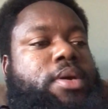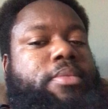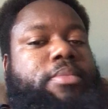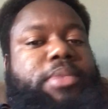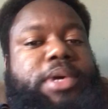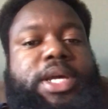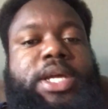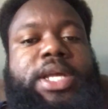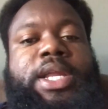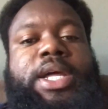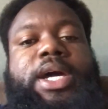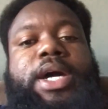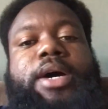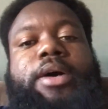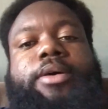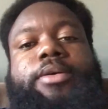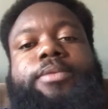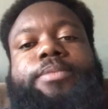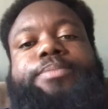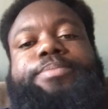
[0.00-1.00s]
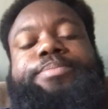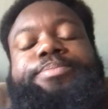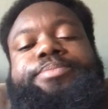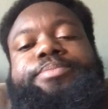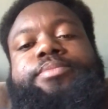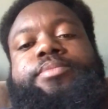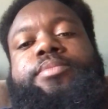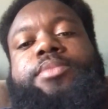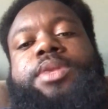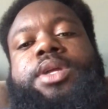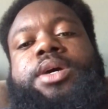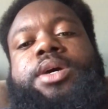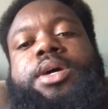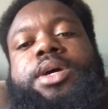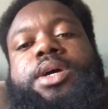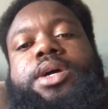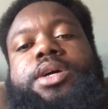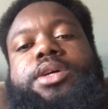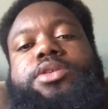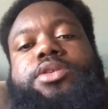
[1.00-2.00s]
But anyhow,
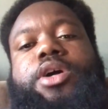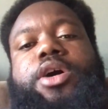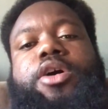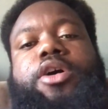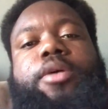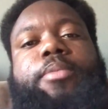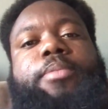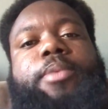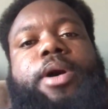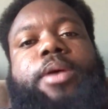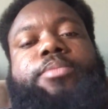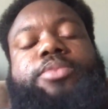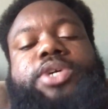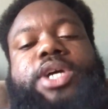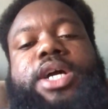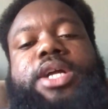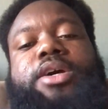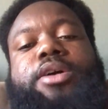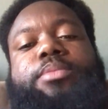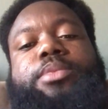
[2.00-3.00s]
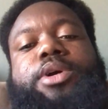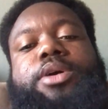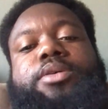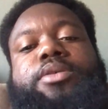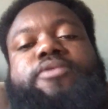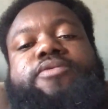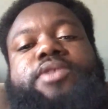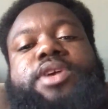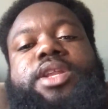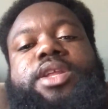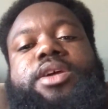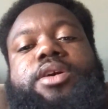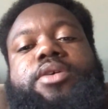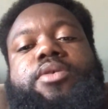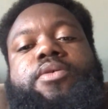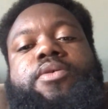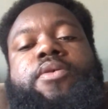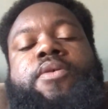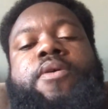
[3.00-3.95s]
I'm trying to upload the video.